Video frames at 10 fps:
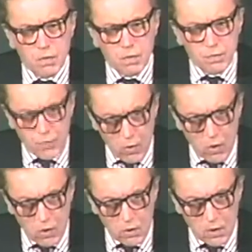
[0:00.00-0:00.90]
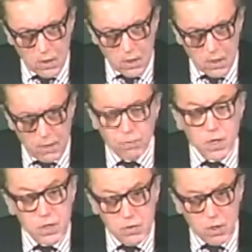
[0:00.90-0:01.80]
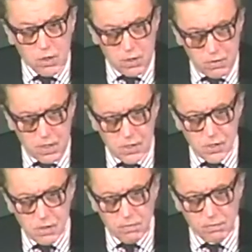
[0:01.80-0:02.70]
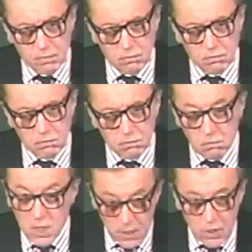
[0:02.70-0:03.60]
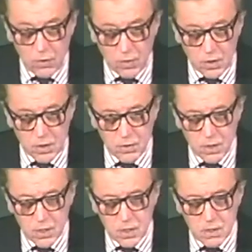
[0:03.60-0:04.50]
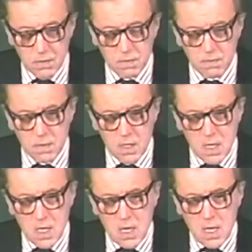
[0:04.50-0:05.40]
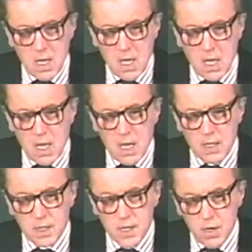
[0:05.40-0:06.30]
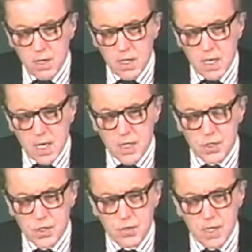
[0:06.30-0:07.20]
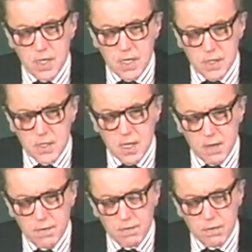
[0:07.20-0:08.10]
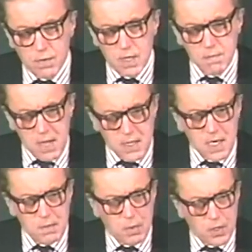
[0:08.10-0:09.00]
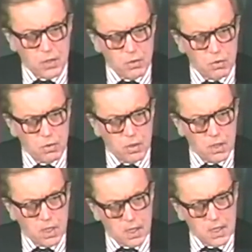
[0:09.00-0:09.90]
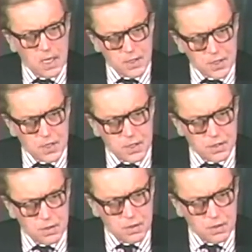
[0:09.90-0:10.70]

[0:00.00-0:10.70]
for if we do not do this, then who will do this? And it's only in the last 2 years that I've ever really met anybody who, in that sense,